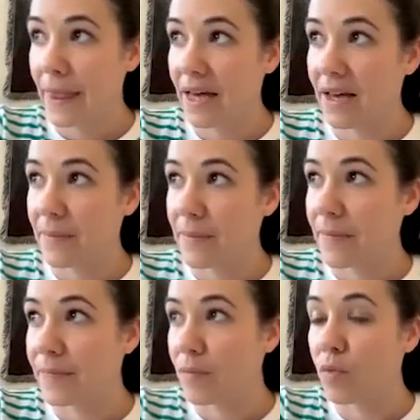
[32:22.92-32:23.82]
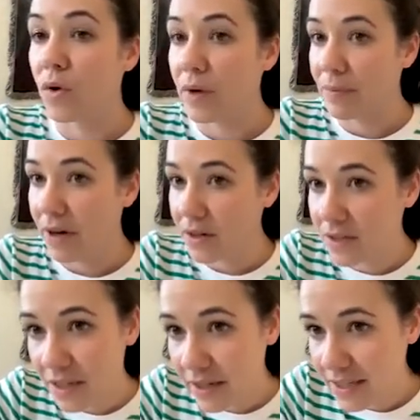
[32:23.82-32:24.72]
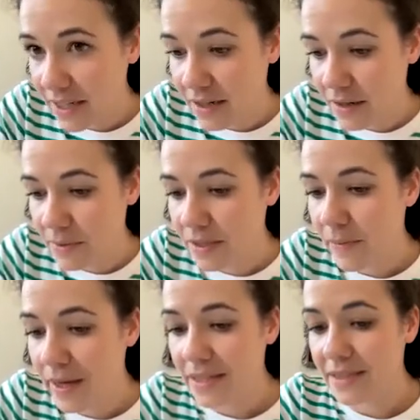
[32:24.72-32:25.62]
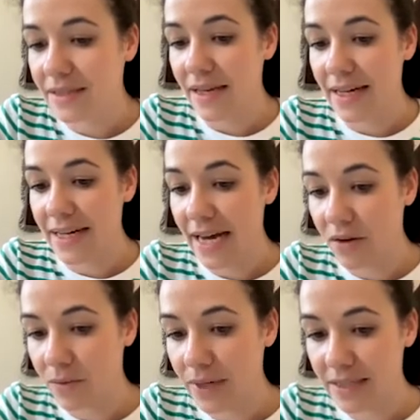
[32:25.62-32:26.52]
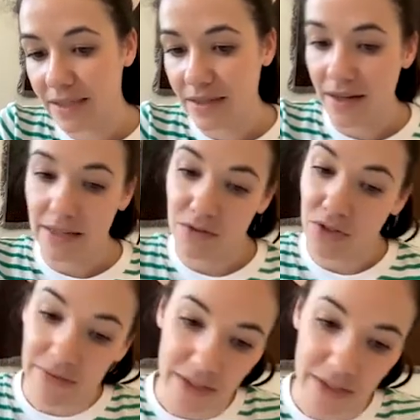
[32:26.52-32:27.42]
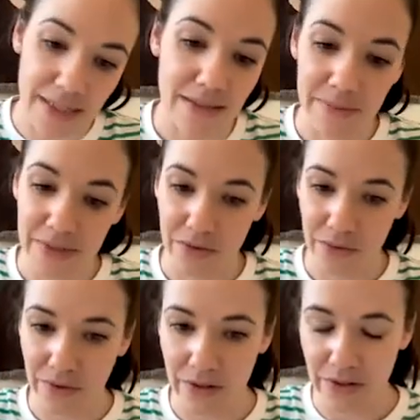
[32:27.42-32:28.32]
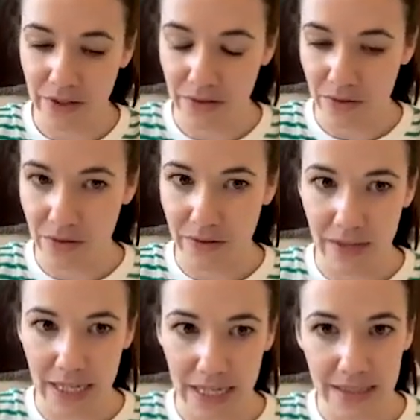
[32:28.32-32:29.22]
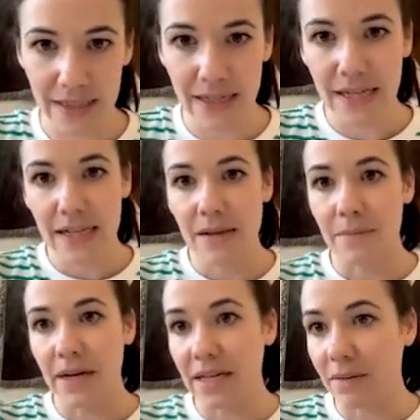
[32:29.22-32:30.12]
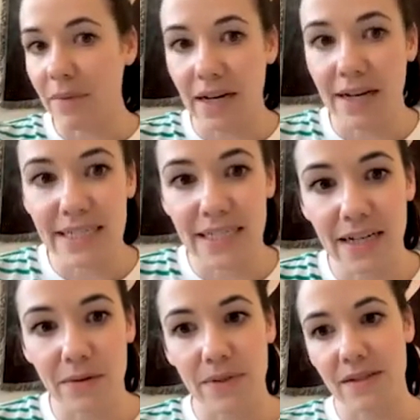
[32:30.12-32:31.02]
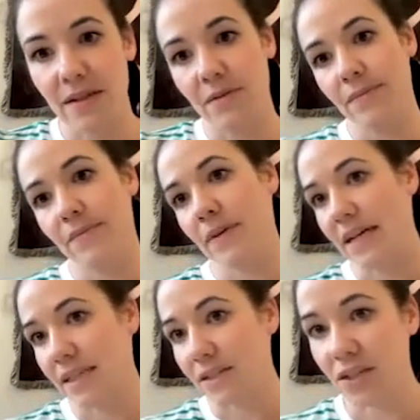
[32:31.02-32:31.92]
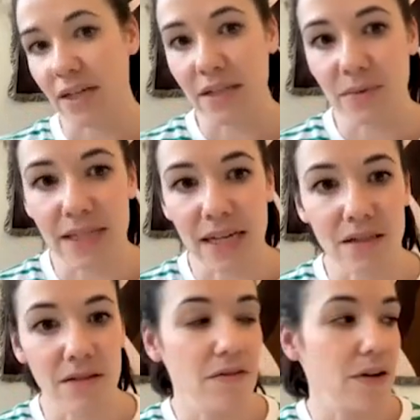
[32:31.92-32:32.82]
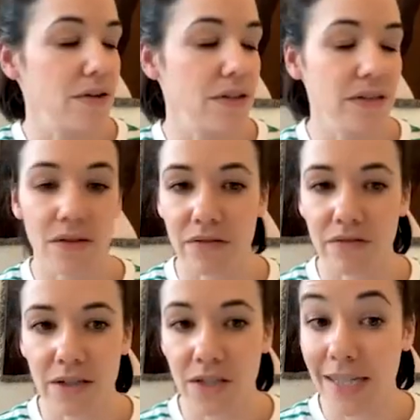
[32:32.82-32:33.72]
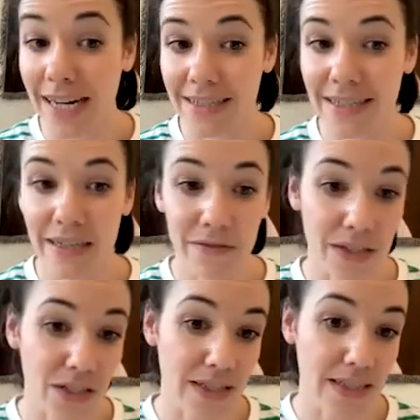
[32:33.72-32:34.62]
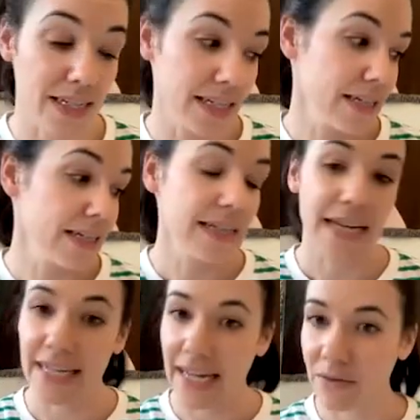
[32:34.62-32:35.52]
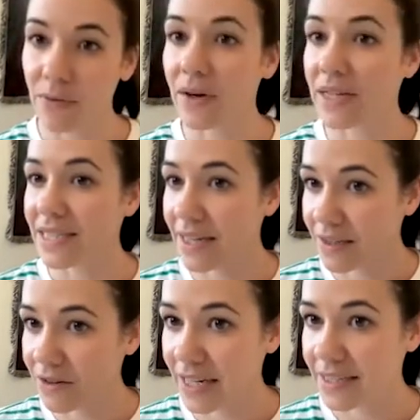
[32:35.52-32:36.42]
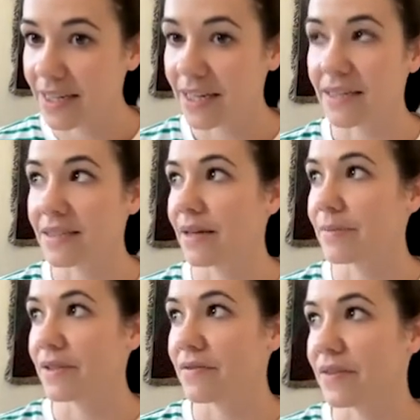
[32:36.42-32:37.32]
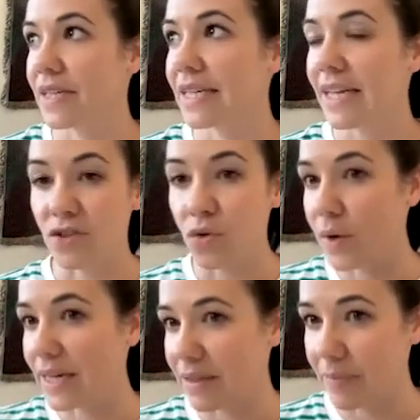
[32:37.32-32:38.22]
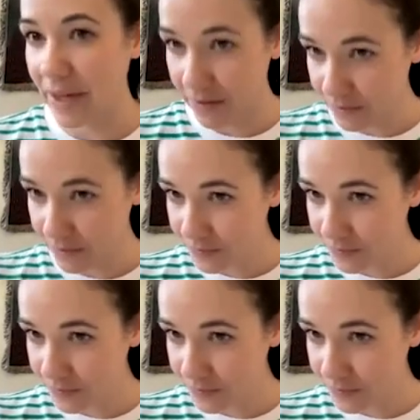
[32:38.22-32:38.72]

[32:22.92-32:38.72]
what we're prioritizing in urban space and how we design traffic systems and all those sorts of things? My idea was that as engineers, we tend to focus on functionality, efficiency. Again, we're quite technocratic in terms of it's always about